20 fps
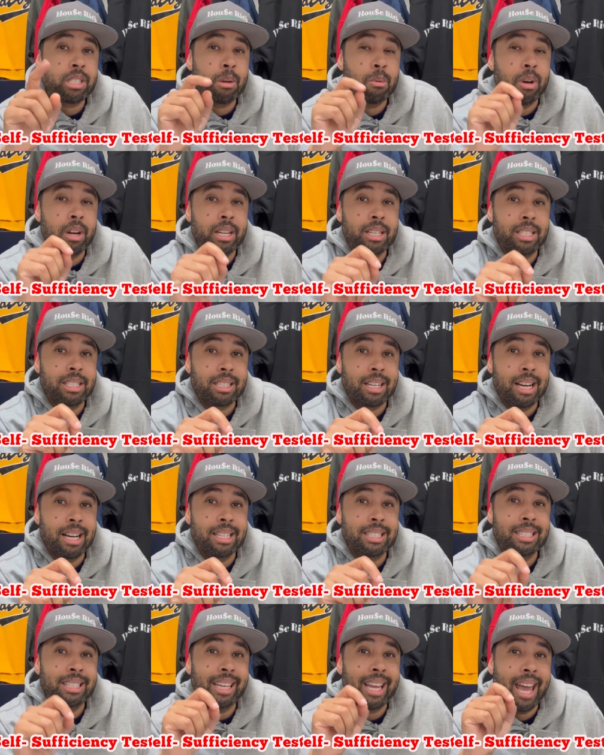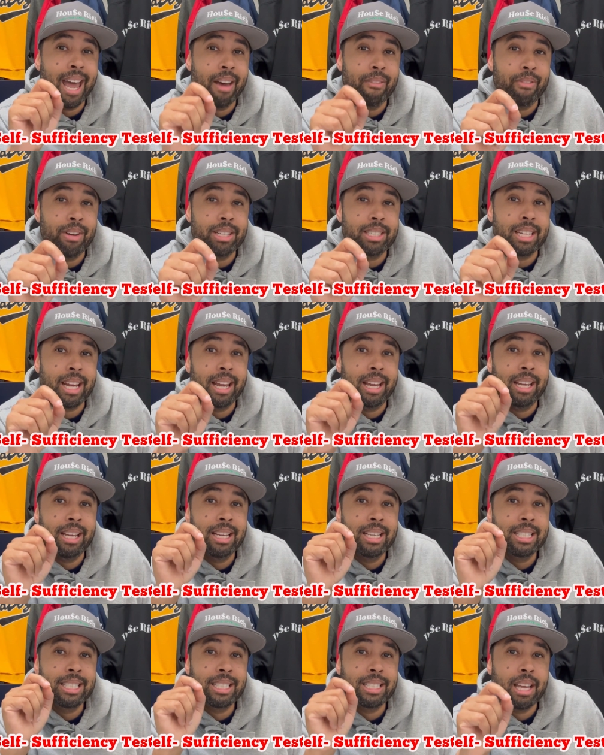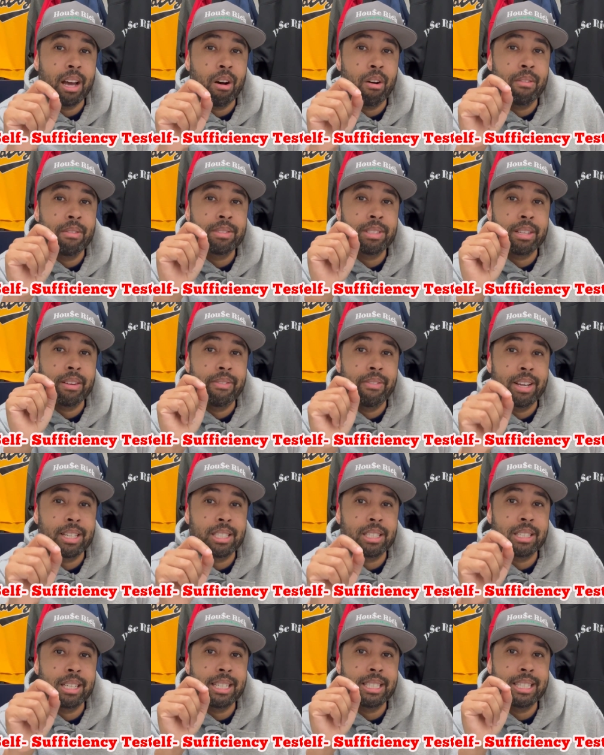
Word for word: I want to discuss the FHA self-sufficiency